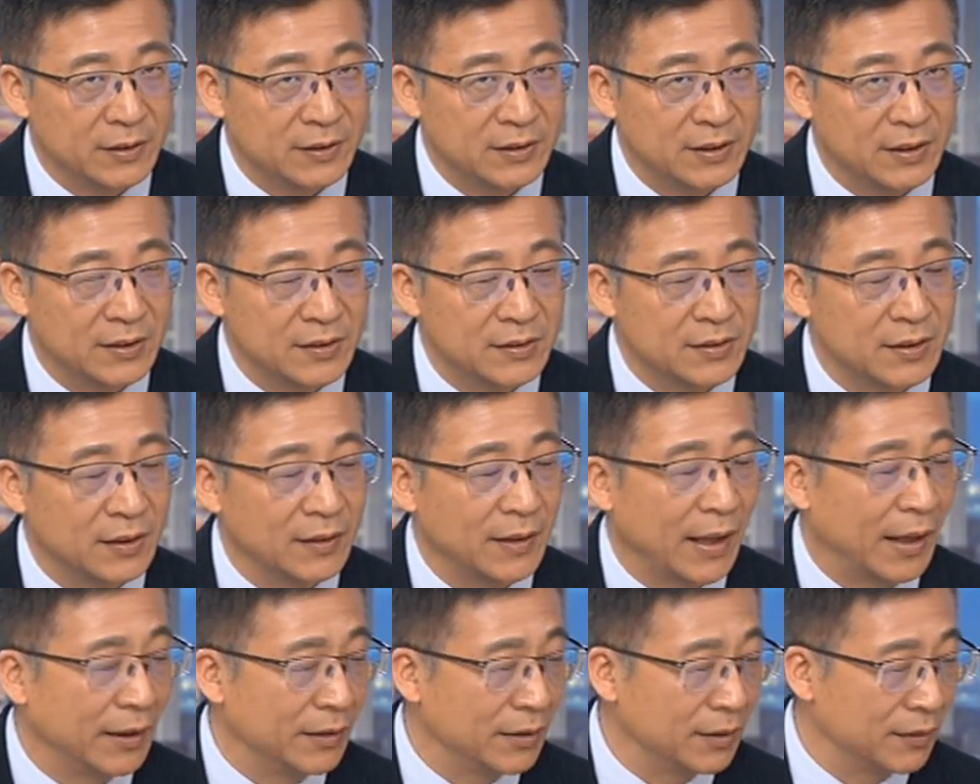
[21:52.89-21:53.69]
since
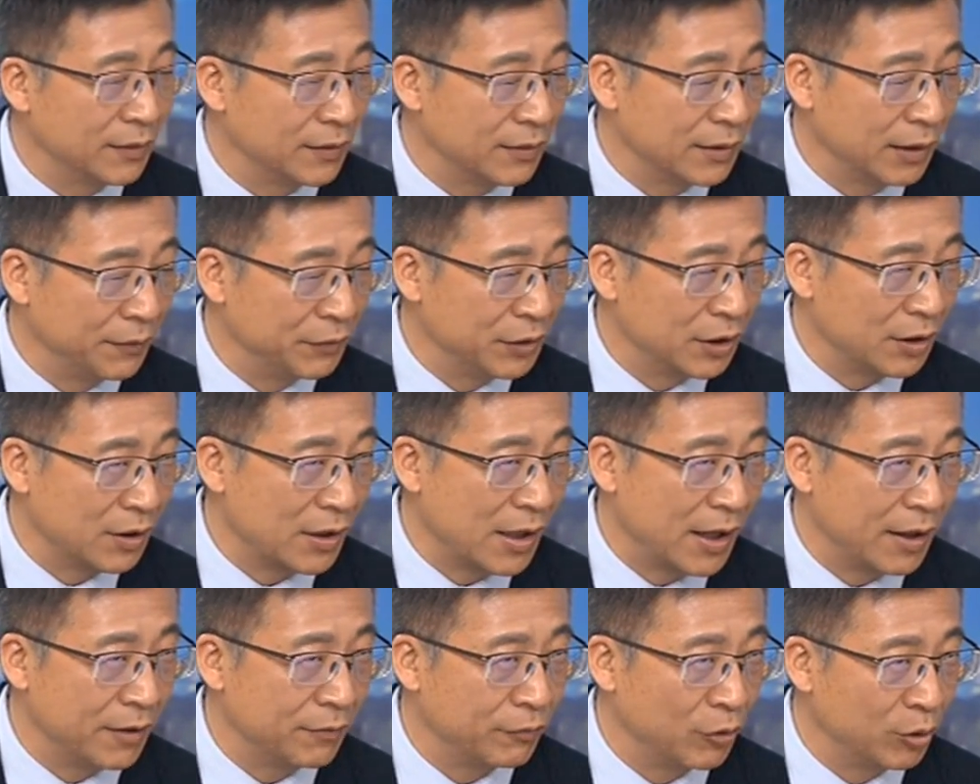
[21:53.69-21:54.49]

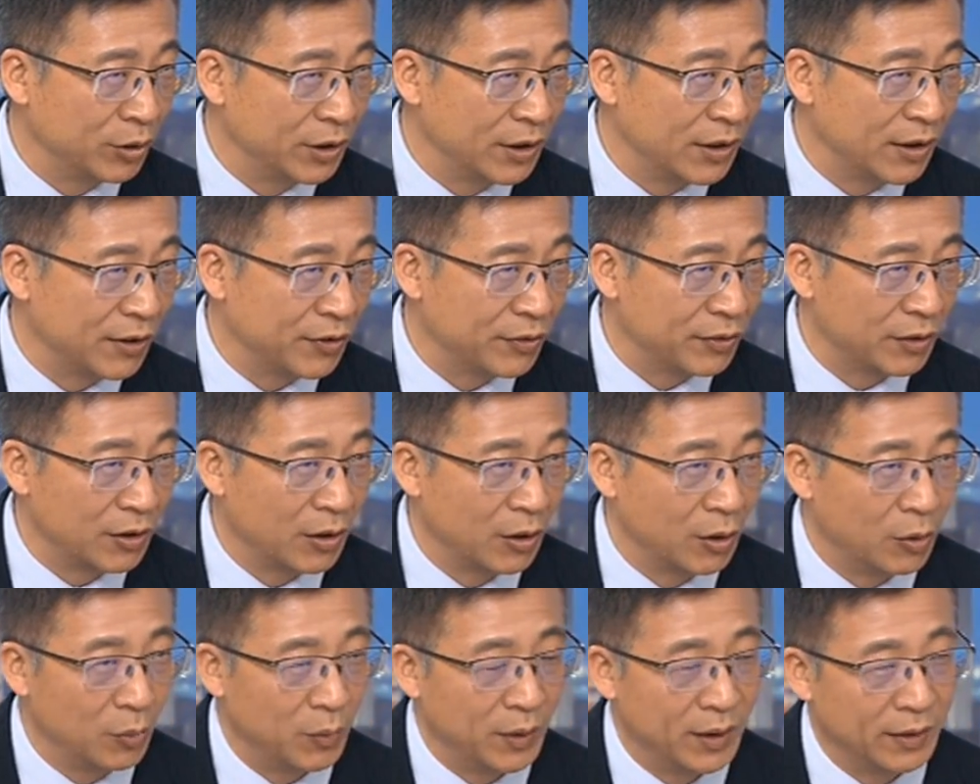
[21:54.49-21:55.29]
1979, 40 years
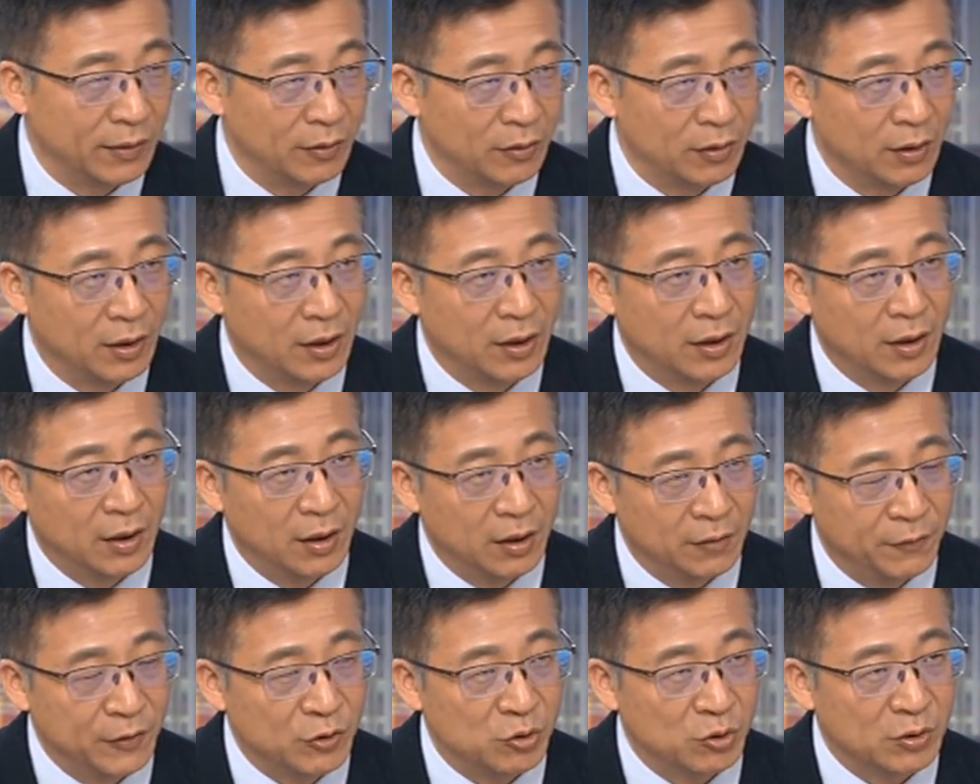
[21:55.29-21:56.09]
ago, when
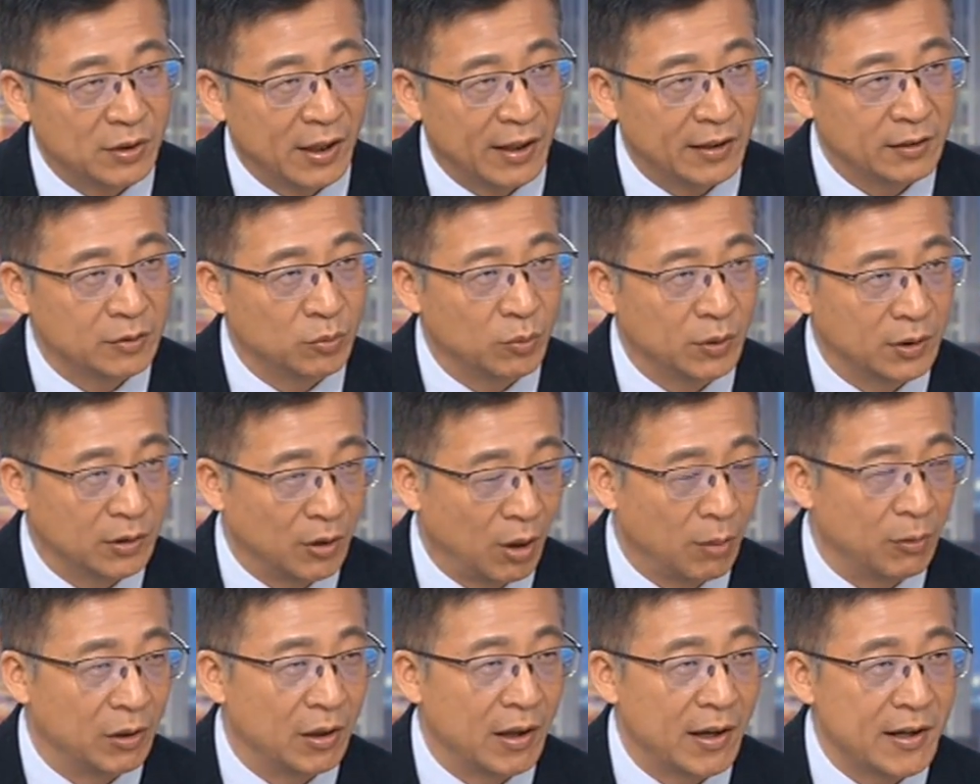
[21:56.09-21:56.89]
official ties were
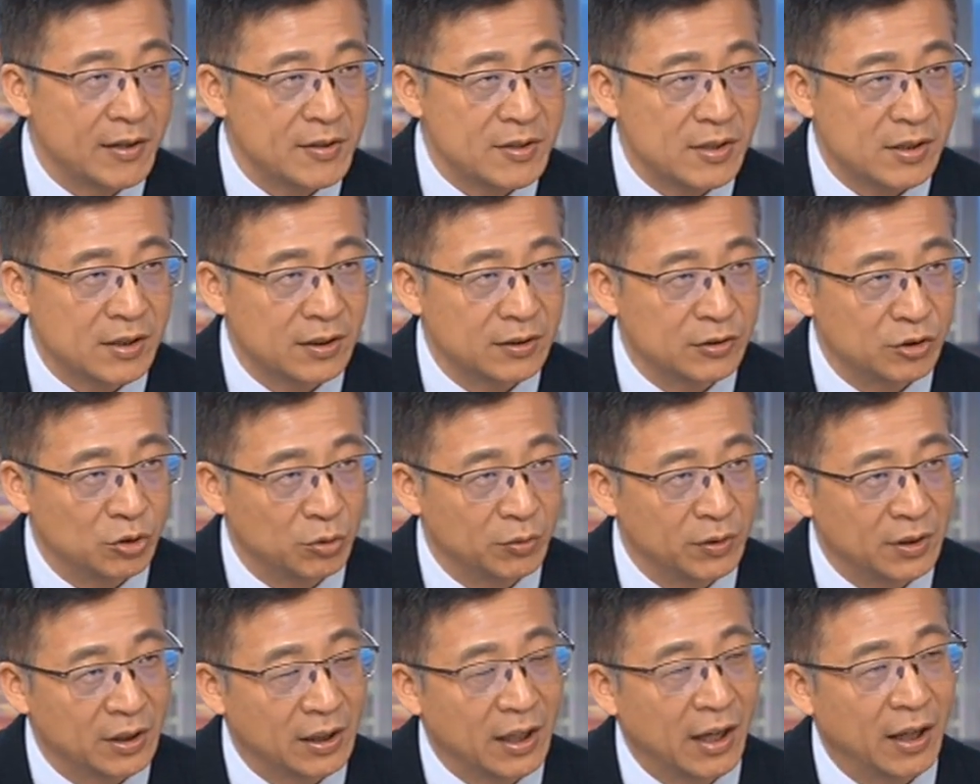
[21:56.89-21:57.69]
normalized
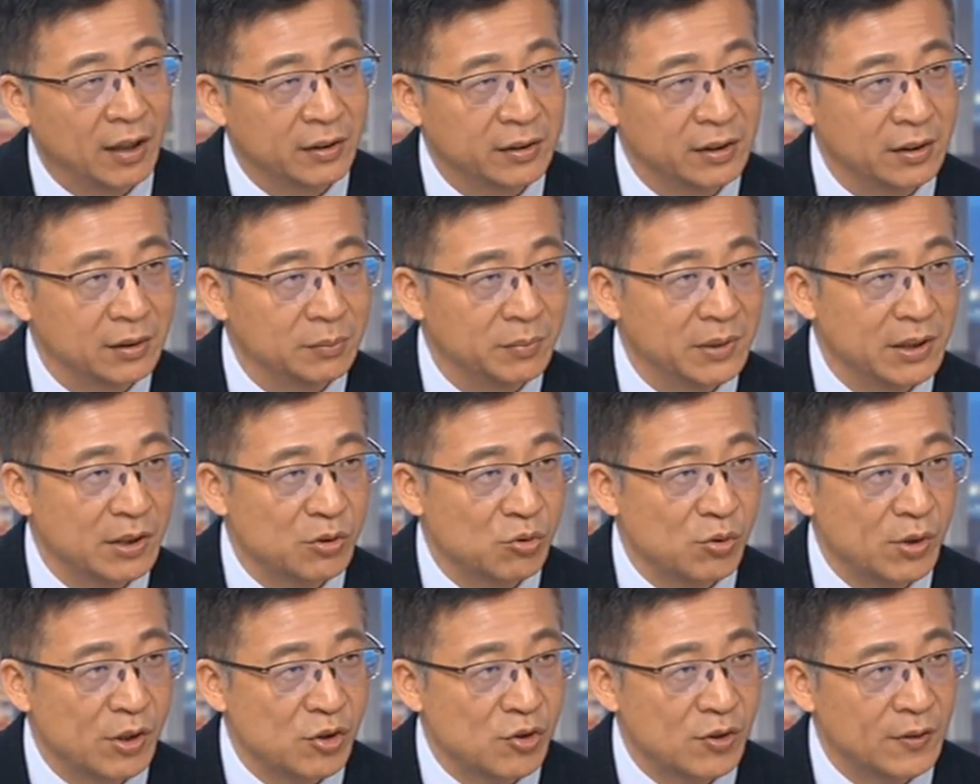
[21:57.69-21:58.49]
during the Carter
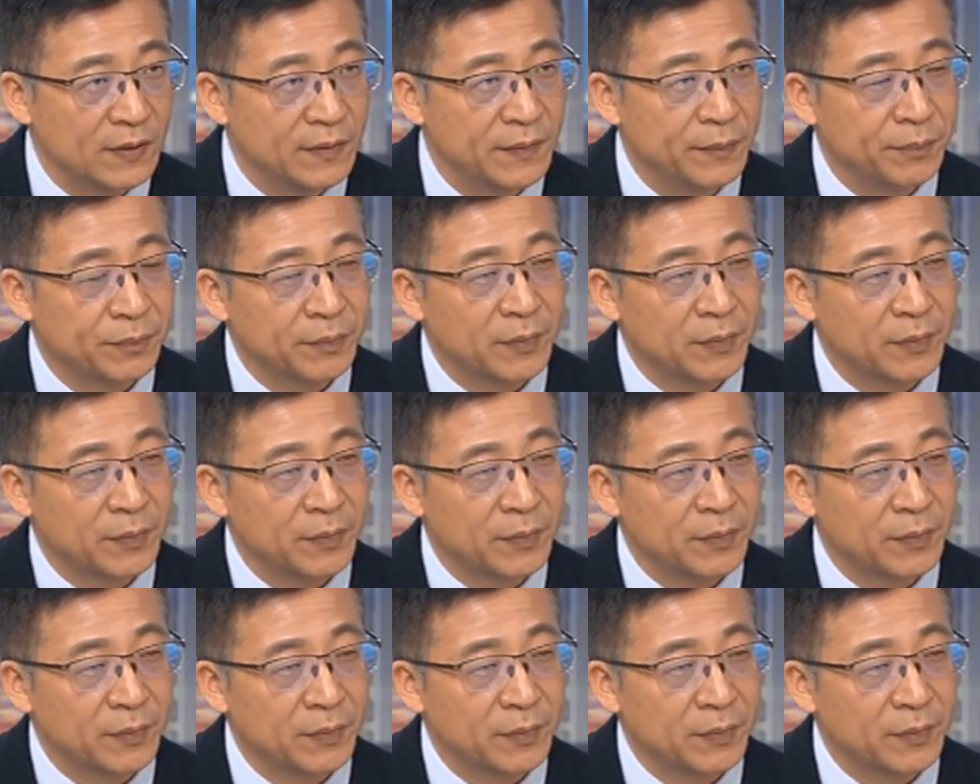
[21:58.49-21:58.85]
administration.